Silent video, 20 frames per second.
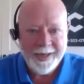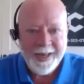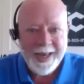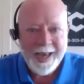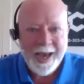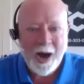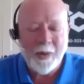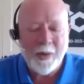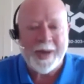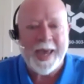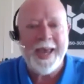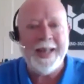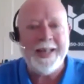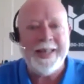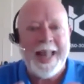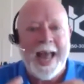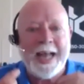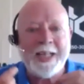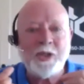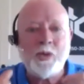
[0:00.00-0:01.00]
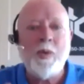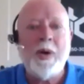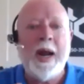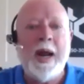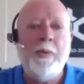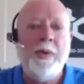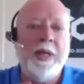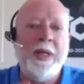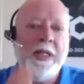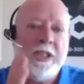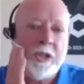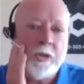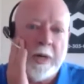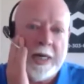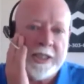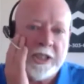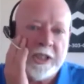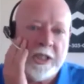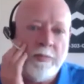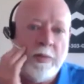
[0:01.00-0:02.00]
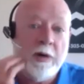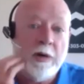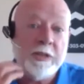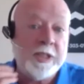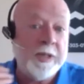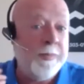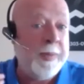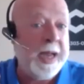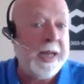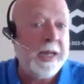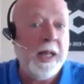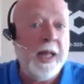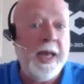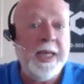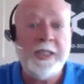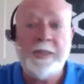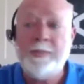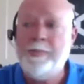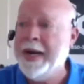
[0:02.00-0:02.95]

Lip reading: Okay, and that's what I really stress to most of my clients.